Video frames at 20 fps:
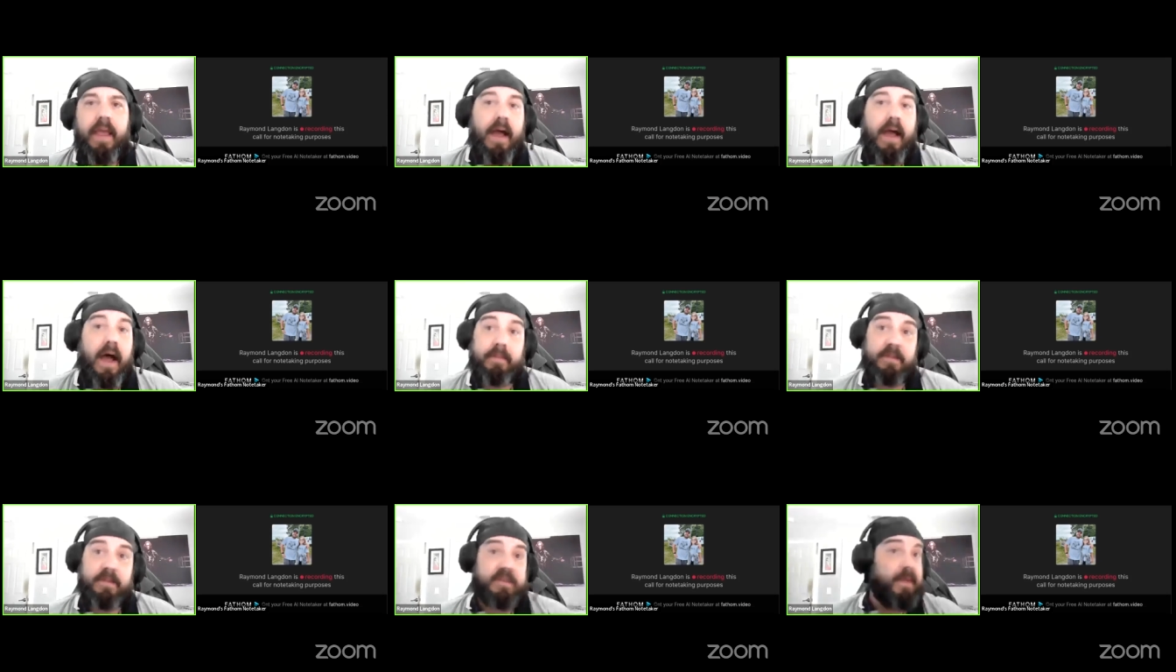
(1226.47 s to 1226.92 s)

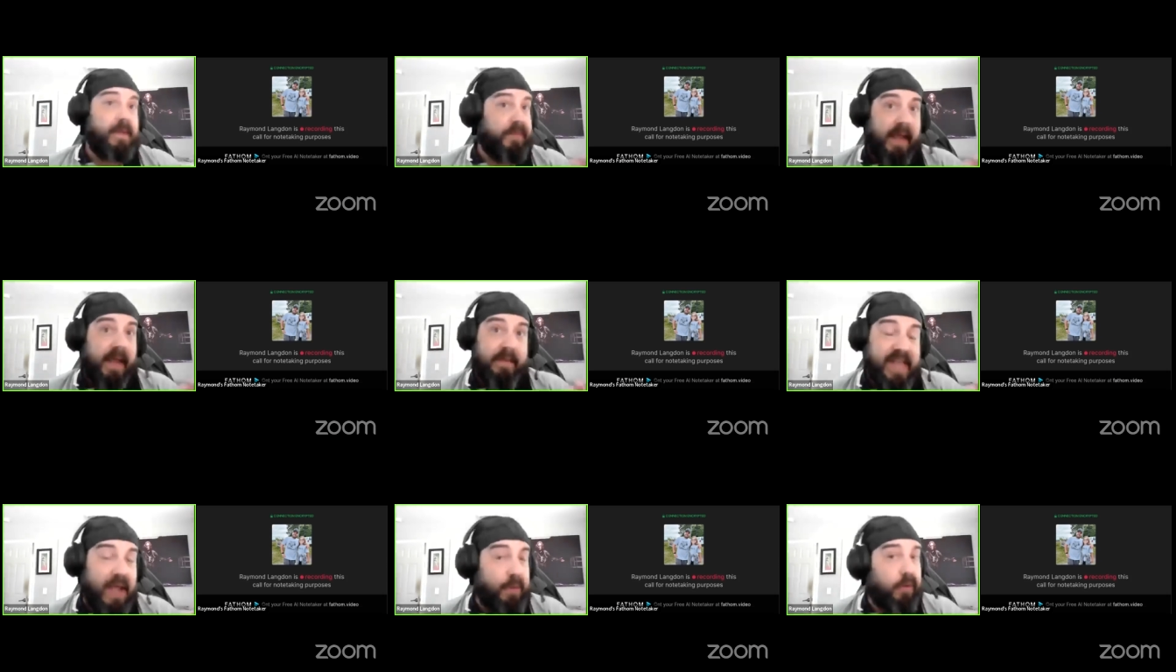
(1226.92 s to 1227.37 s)
Um,
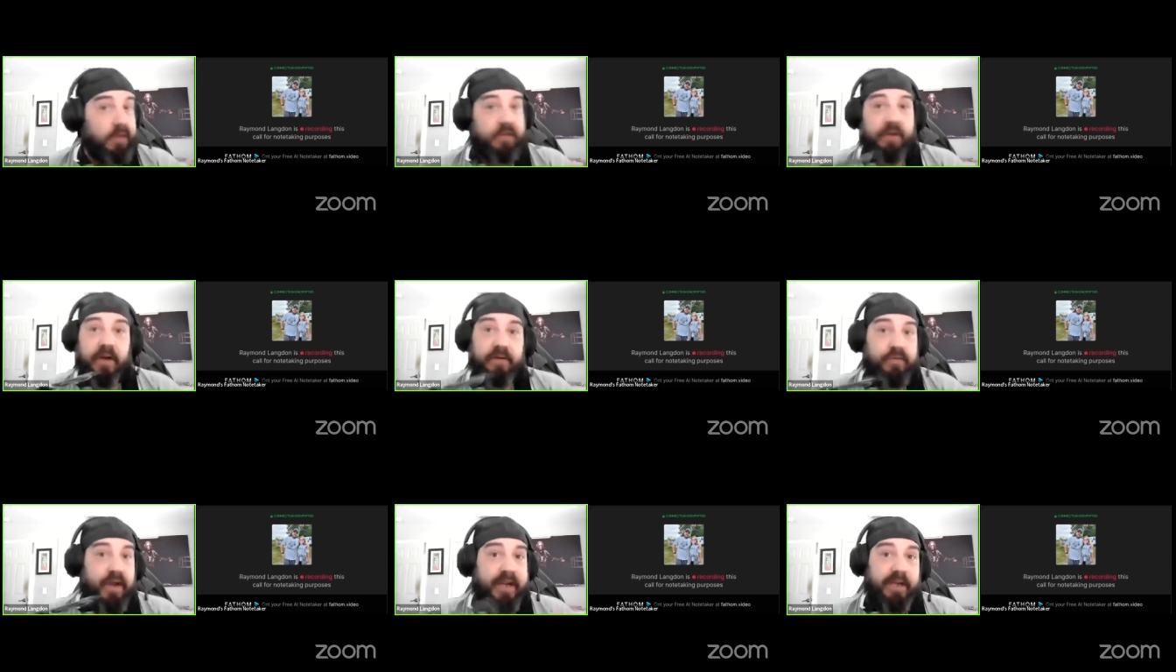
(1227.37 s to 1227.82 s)
sometimes that will
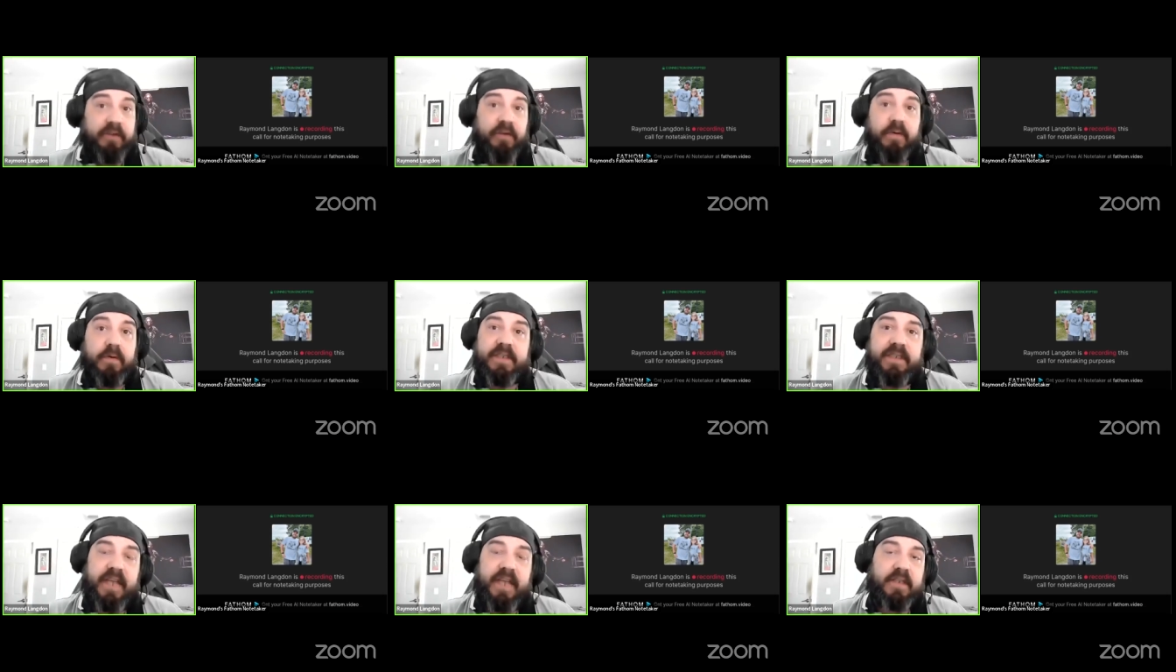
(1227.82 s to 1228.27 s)
turn right into
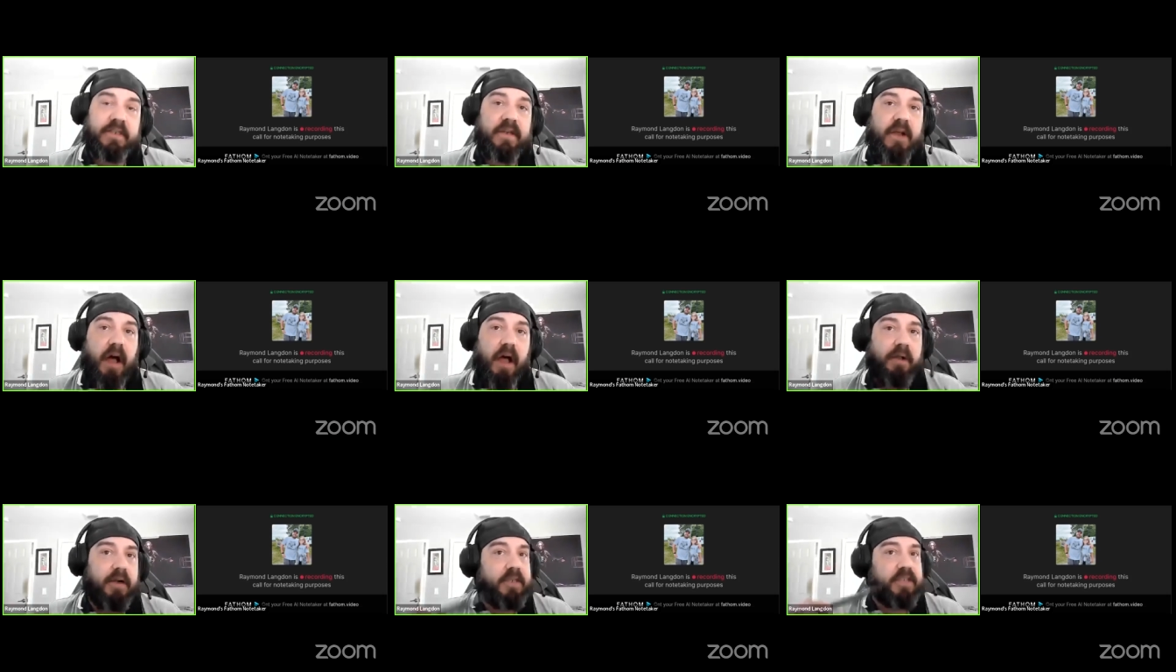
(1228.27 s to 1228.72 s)
a sales
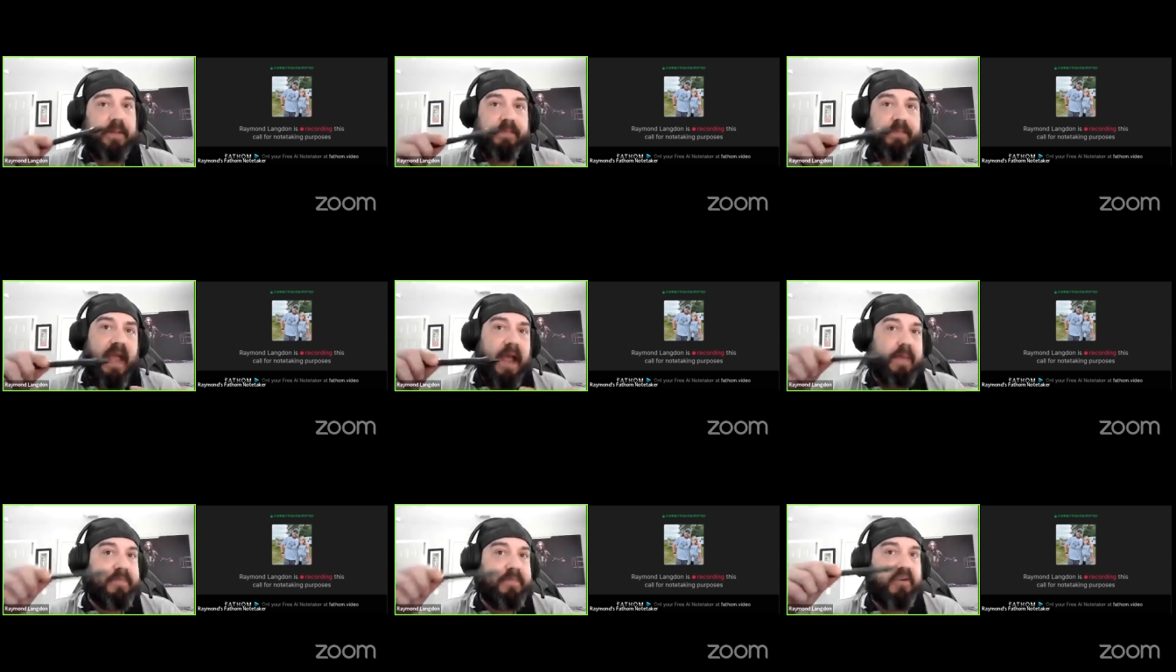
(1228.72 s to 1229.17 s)
call, or
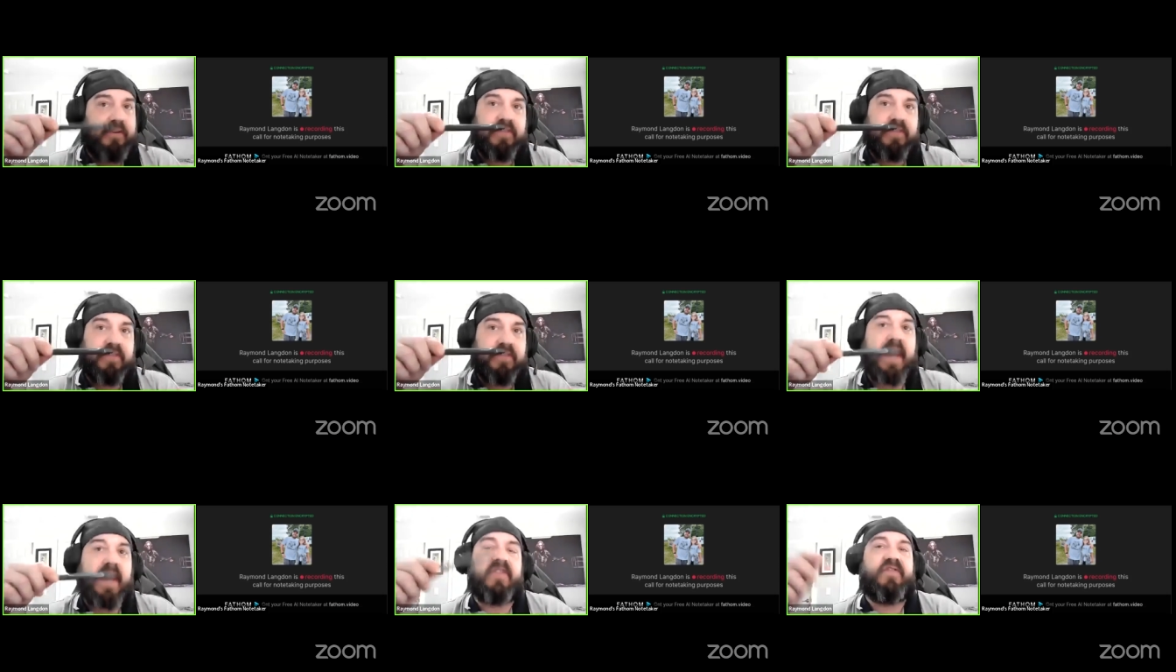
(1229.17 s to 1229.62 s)
sometimes you're just
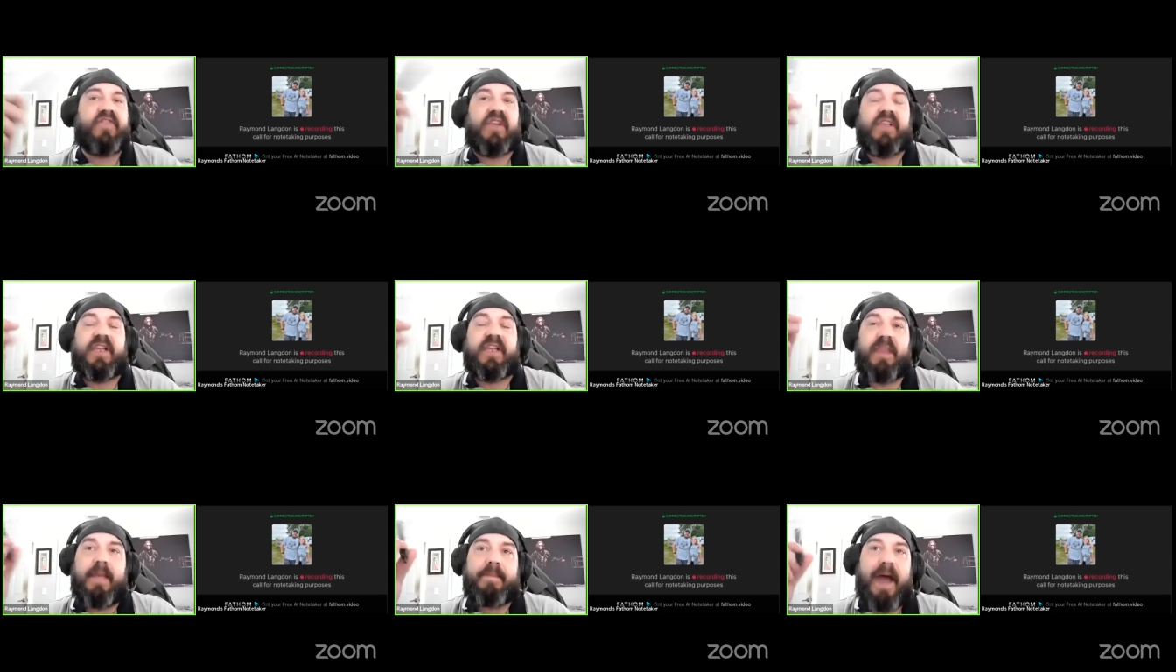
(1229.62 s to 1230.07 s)
kind of
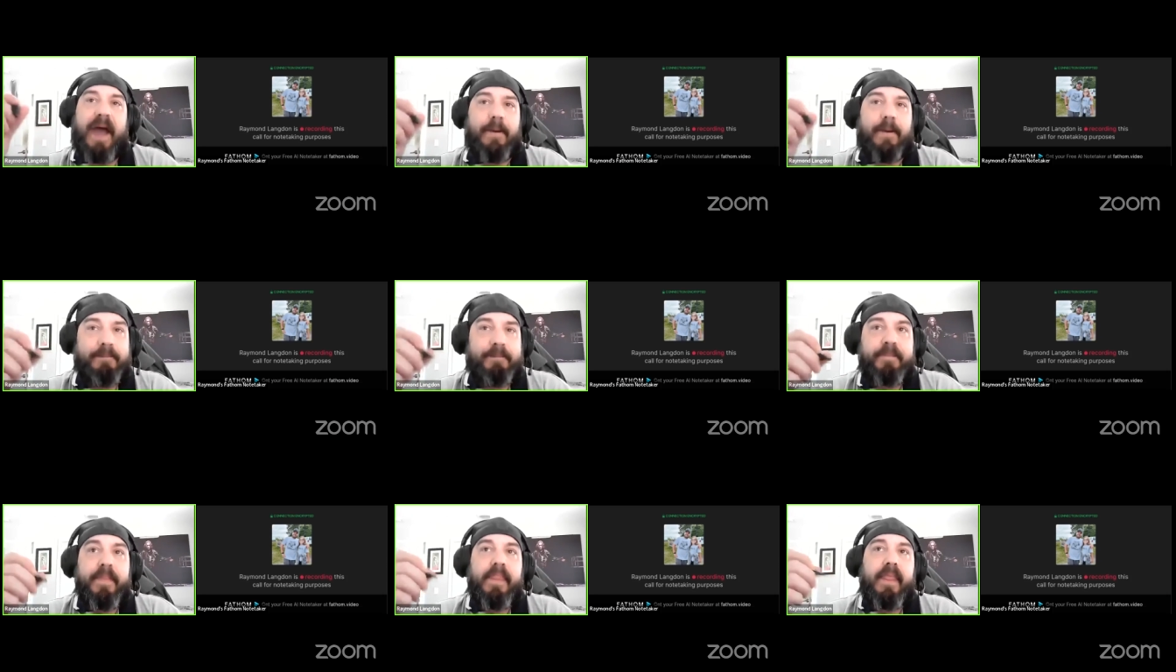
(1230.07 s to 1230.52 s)
feeling them out